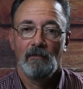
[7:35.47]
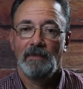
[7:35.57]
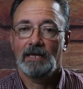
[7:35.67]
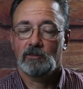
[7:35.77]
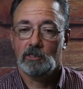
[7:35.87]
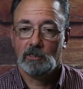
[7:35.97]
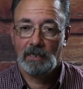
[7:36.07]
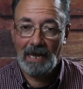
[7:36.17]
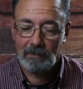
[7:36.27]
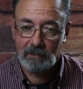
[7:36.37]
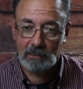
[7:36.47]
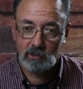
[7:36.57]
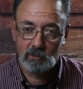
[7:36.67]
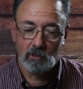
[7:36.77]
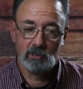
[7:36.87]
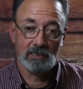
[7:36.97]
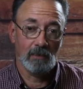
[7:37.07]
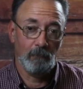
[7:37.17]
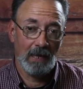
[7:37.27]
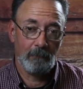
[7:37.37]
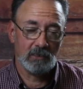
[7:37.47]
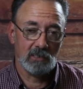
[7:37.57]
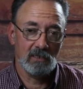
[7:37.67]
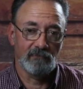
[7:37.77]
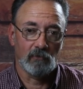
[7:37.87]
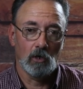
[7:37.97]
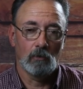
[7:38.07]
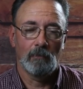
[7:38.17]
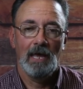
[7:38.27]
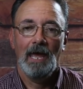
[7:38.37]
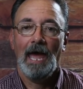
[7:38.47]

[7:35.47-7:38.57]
that the Catholic Church and the papacy of Rome